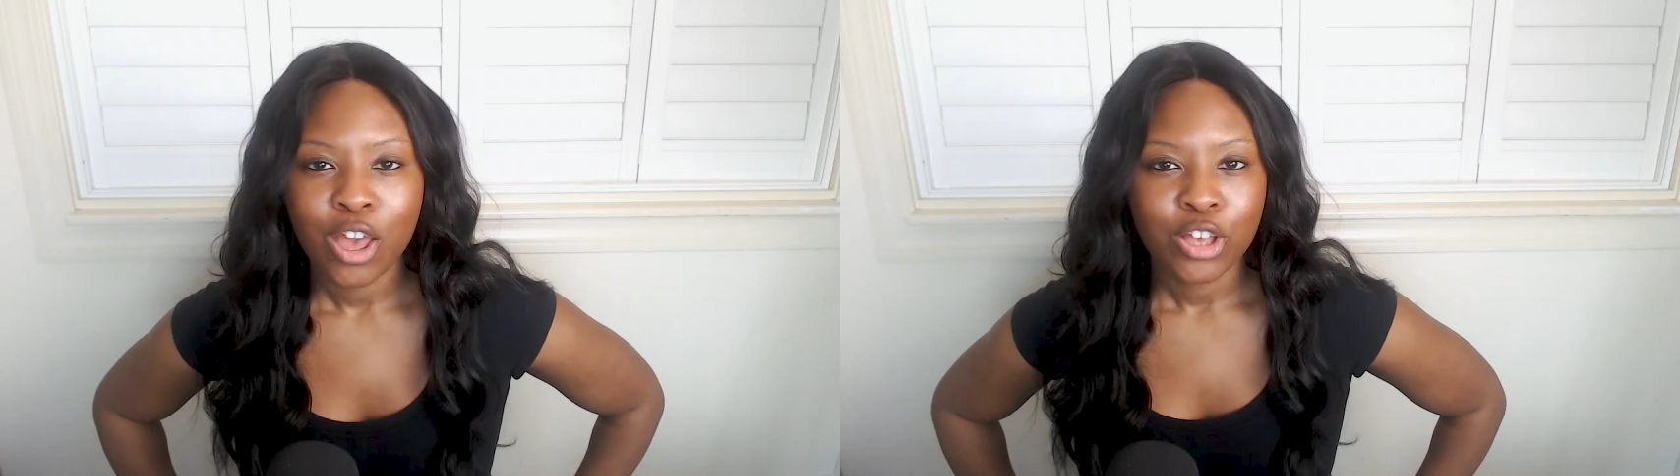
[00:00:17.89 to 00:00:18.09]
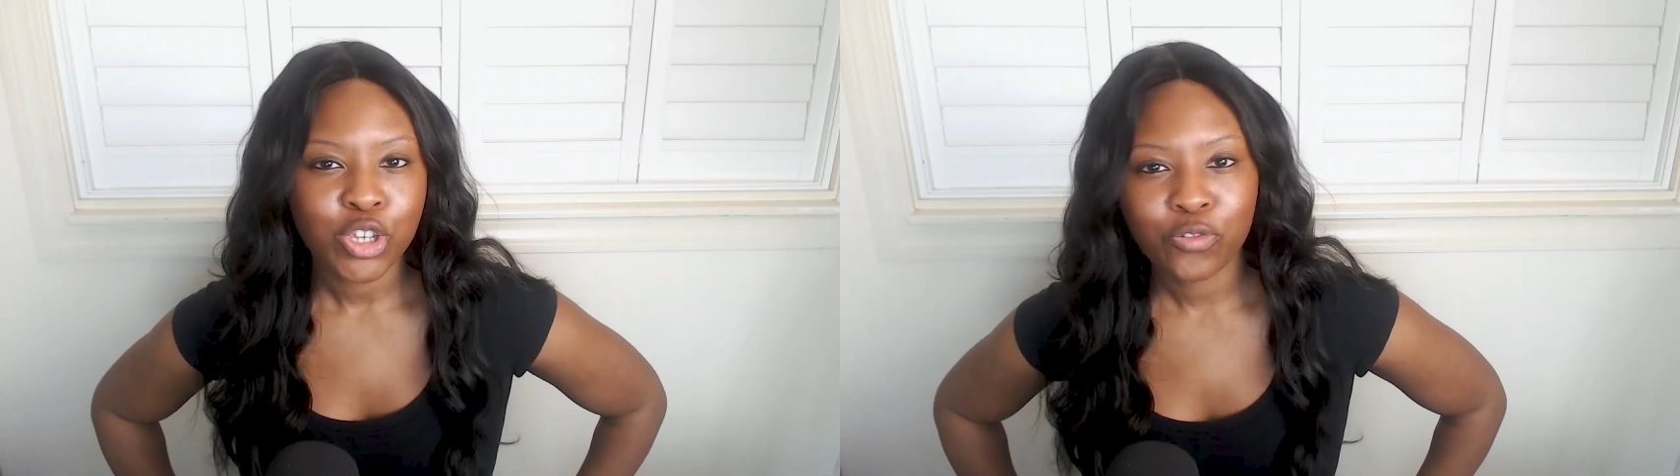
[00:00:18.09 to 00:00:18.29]

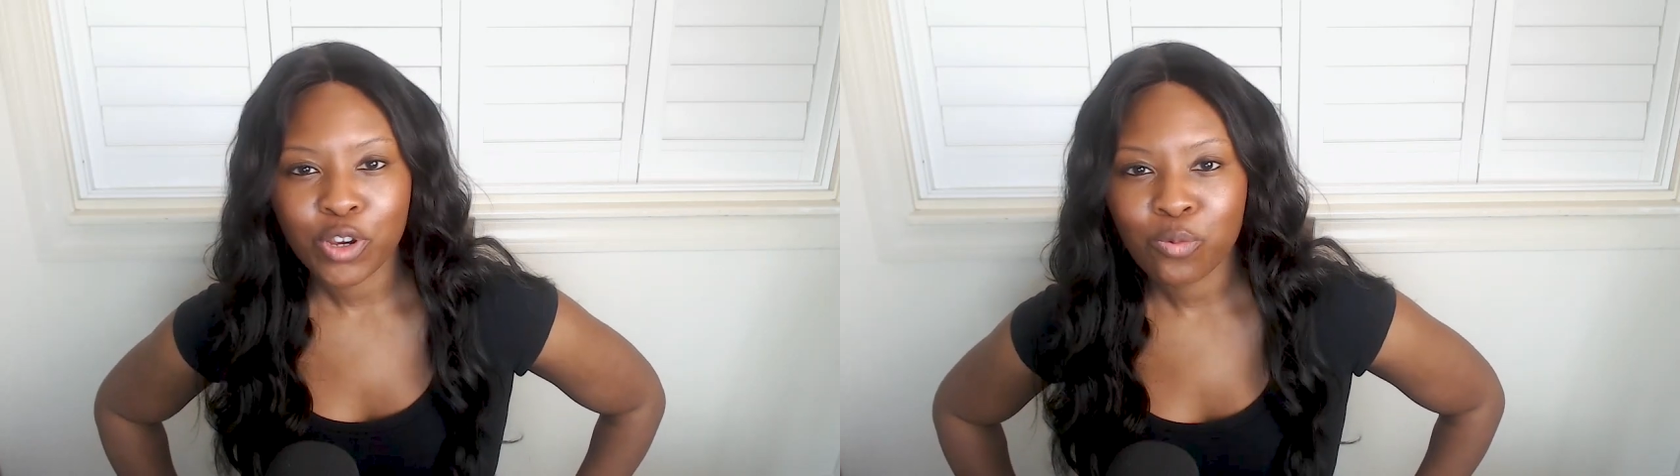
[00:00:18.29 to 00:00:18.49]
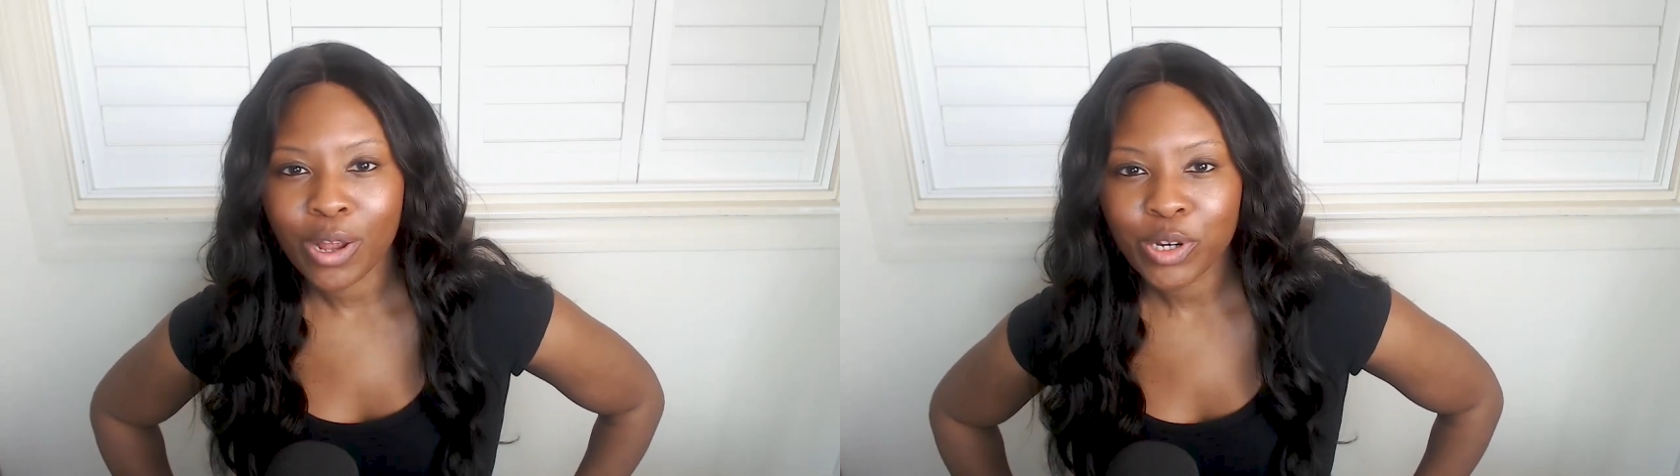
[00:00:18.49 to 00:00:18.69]
So if you're
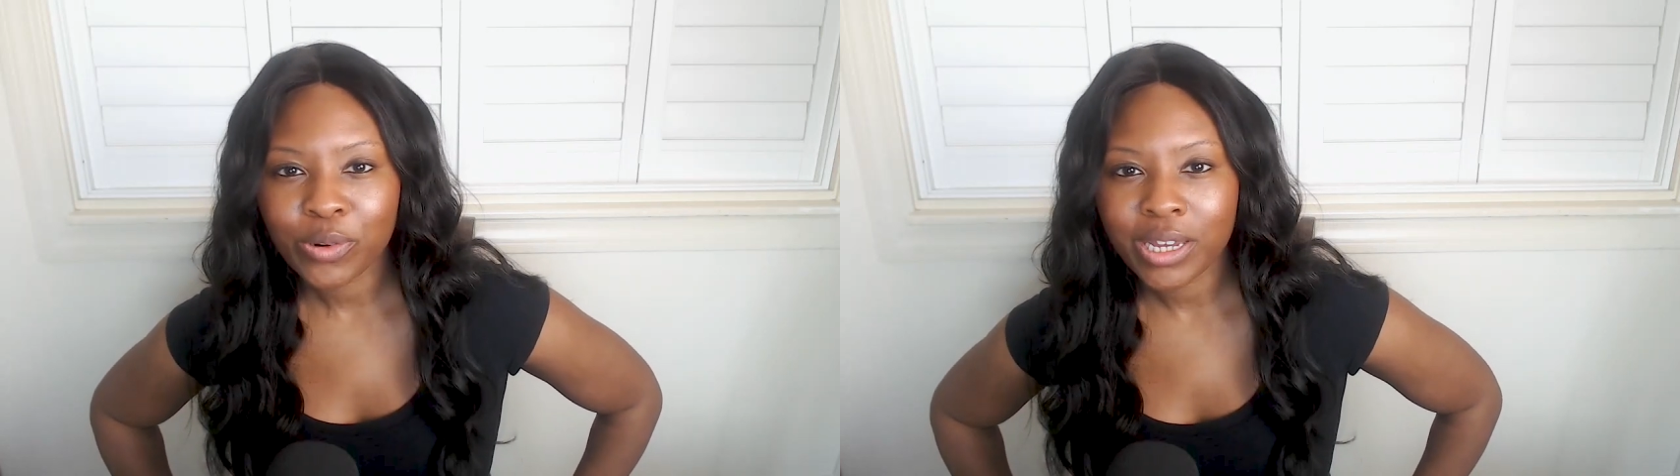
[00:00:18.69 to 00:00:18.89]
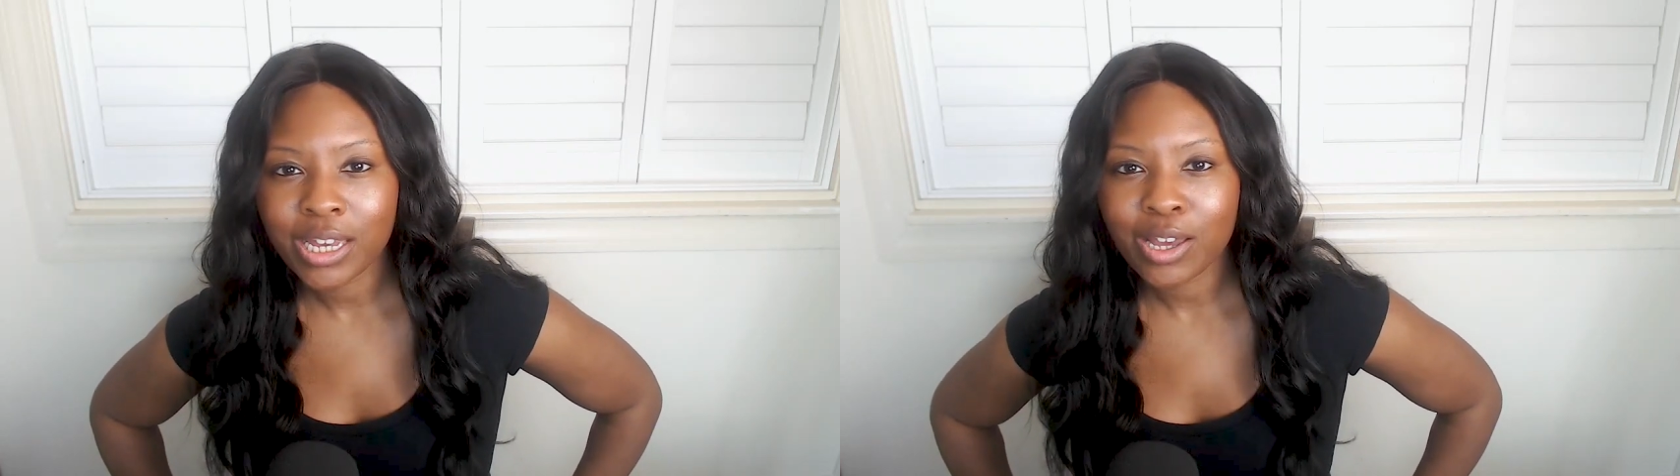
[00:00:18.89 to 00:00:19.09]

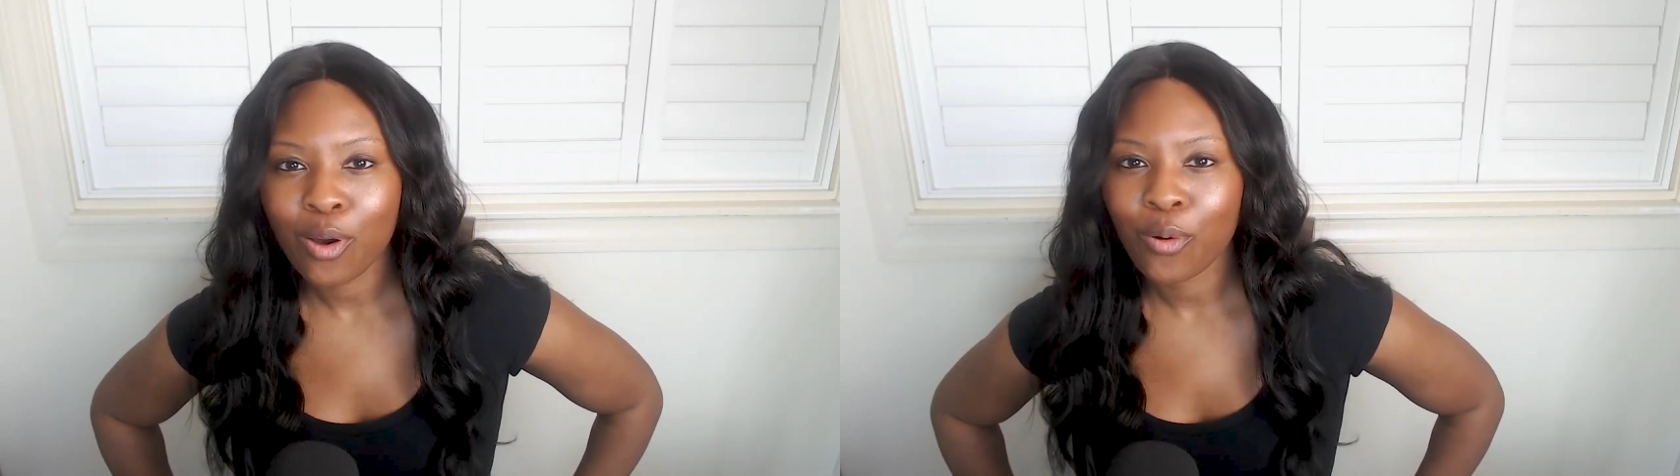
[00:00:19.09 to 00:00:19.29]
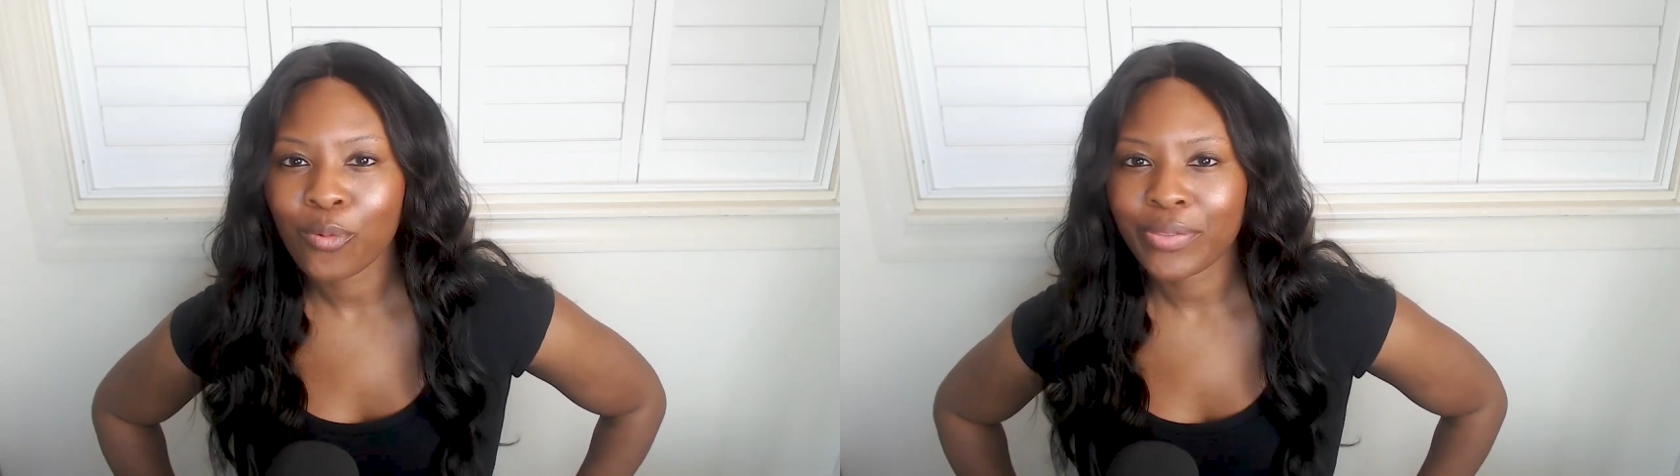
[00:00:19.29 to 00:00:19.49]
wondering
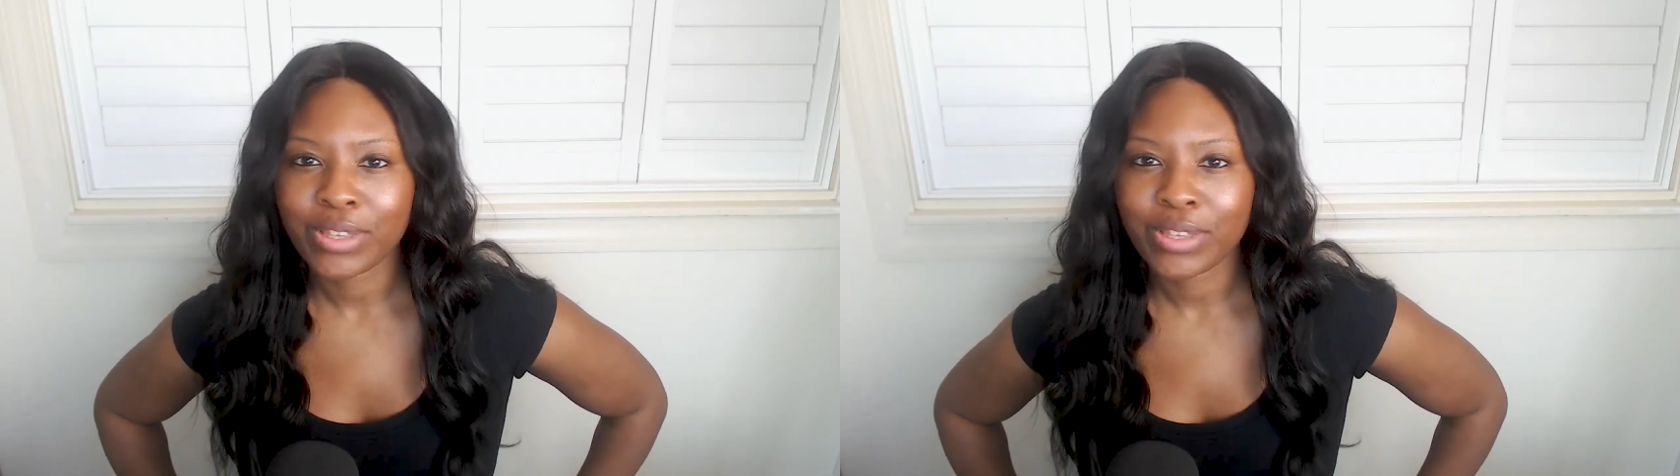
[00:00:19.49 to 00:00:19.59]
what